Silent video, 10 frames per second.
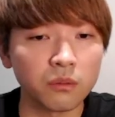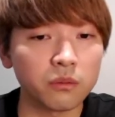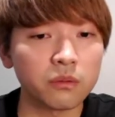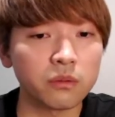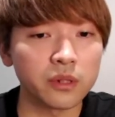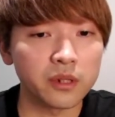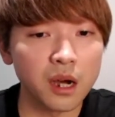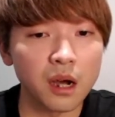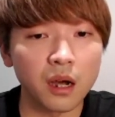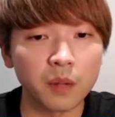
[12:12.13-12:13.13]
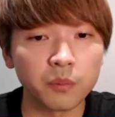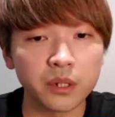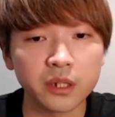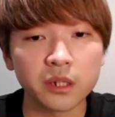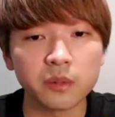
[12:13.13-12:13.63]
Next is the
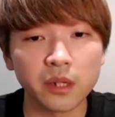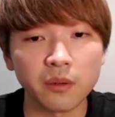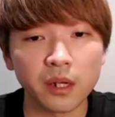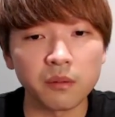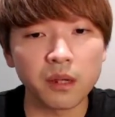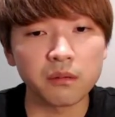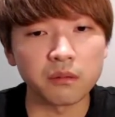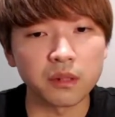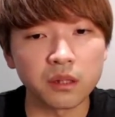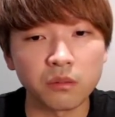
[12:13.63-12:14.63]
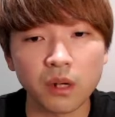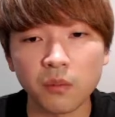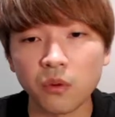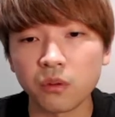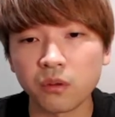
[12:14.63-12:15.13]
Git rules. The app
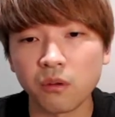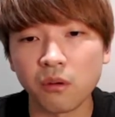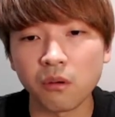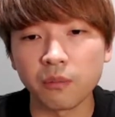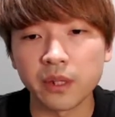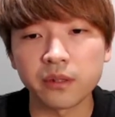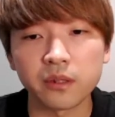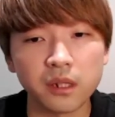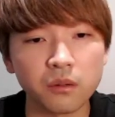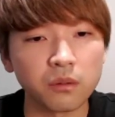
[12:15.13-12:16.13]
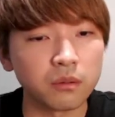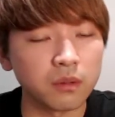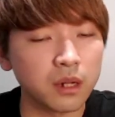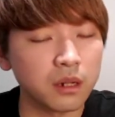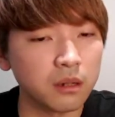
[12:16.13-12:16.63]
team uses GitLab
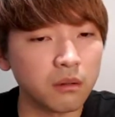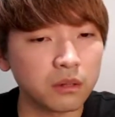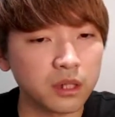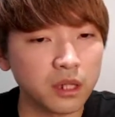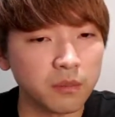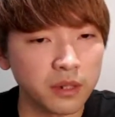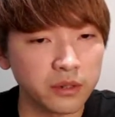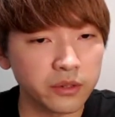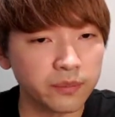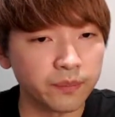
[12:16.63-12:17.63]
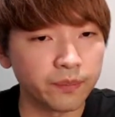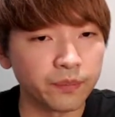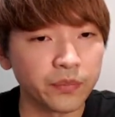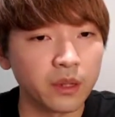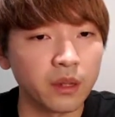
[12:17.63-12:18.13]
flow as a basis for
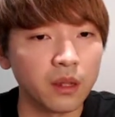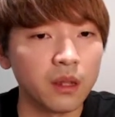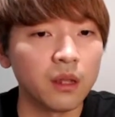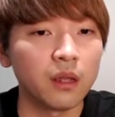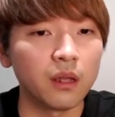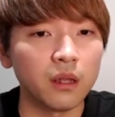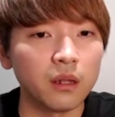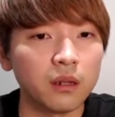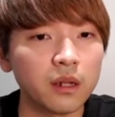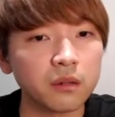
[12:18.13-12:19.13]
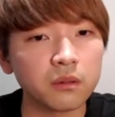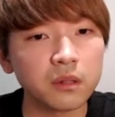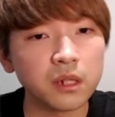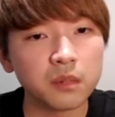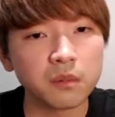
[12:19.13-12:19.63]
managing the code.
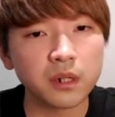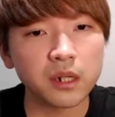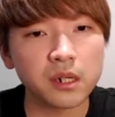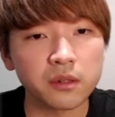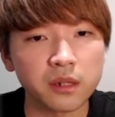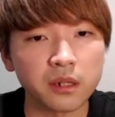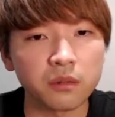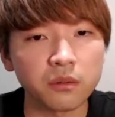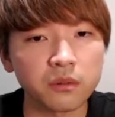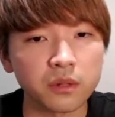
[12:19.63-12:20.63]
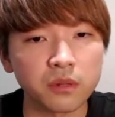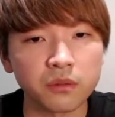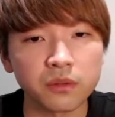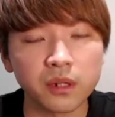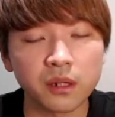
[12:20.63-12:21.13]
One thing to keep
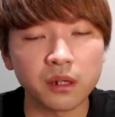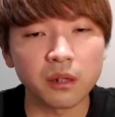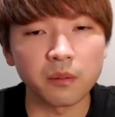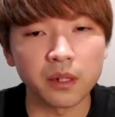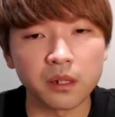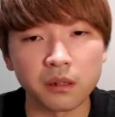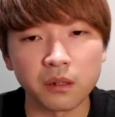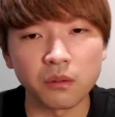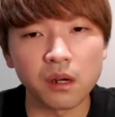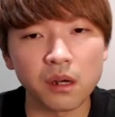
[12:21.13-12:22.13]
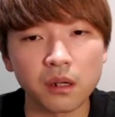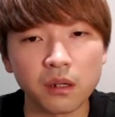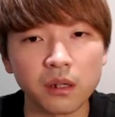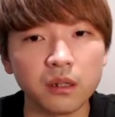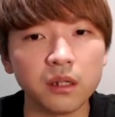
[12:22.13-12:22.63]
in mind when developing React
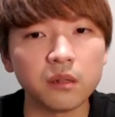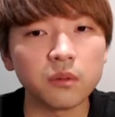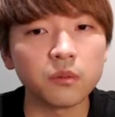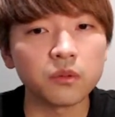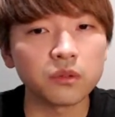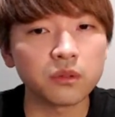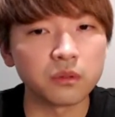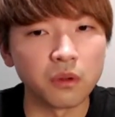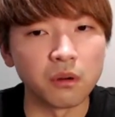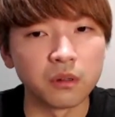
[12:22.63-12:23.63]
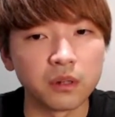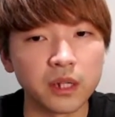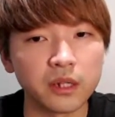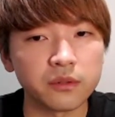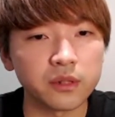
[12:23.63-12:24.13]
Native is that if you
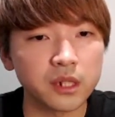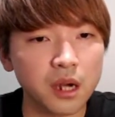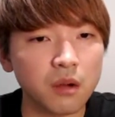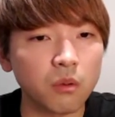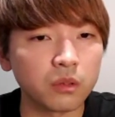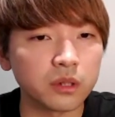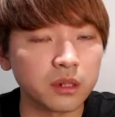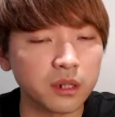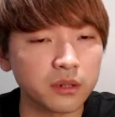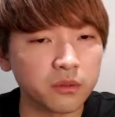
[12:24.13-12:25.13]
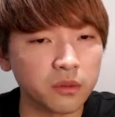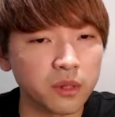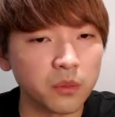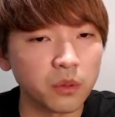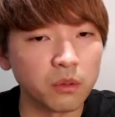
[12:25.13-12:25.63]
distribute a native
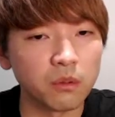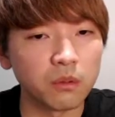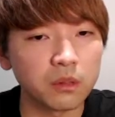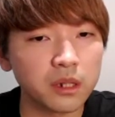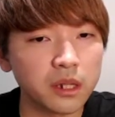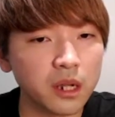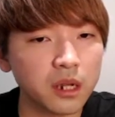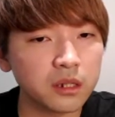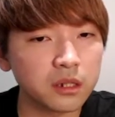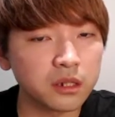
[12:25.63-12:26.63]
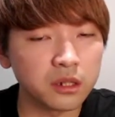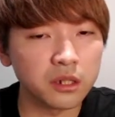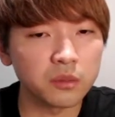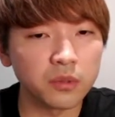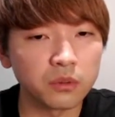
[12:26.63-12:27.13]
module that needs to be added
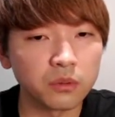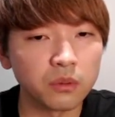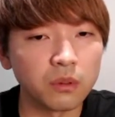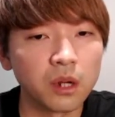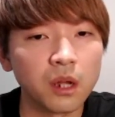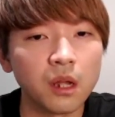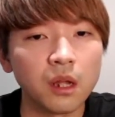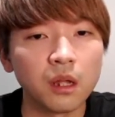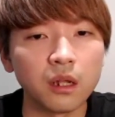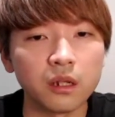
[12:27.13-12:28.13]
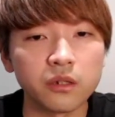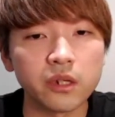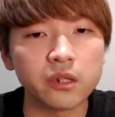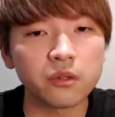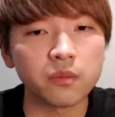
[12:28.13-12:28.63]
or updated OTA,
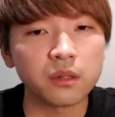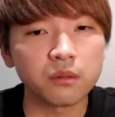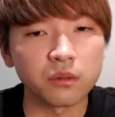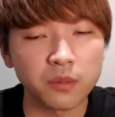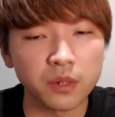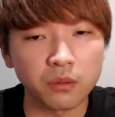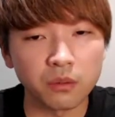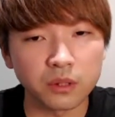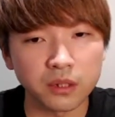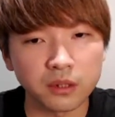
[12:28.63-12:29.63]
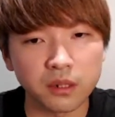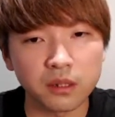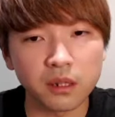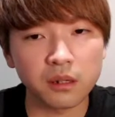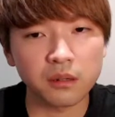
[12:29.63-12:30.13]
only the JS
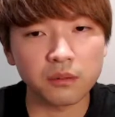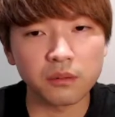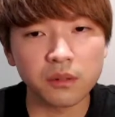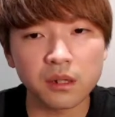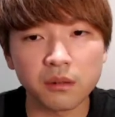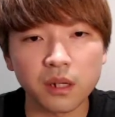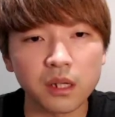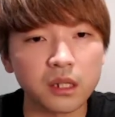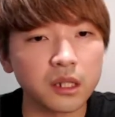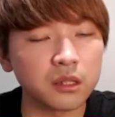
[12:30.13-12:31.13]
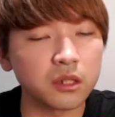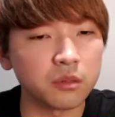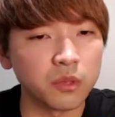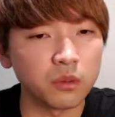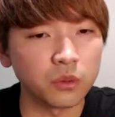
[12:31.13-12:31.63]
bundle will be
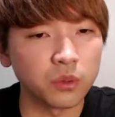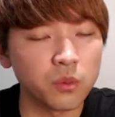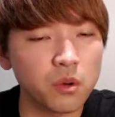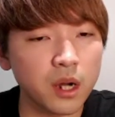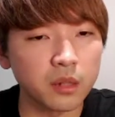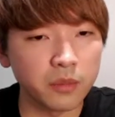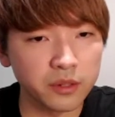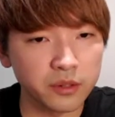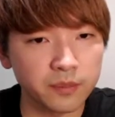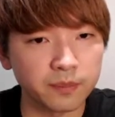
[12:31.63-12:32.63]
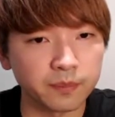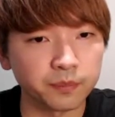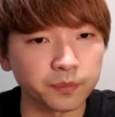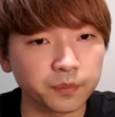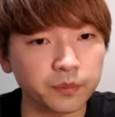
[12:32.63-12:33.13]
updated, which may cause
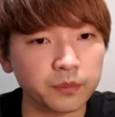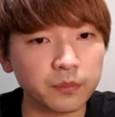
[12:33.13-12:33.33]
problems.